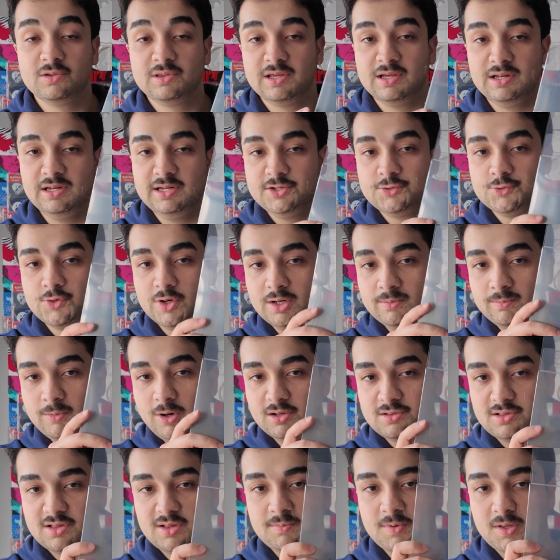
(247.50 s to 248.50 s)
the Elite Trainer
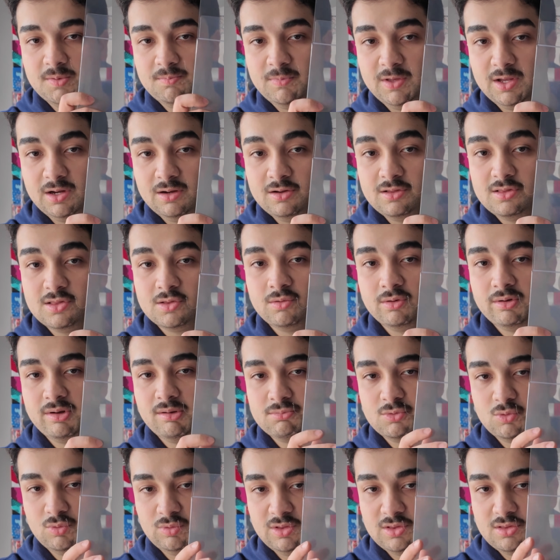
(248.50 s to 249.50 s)
box is a bit bigger, so it
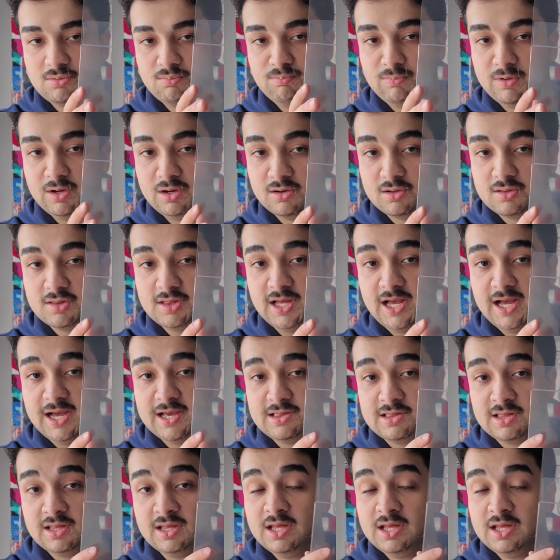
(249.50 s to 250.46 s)
comes with this bigger size.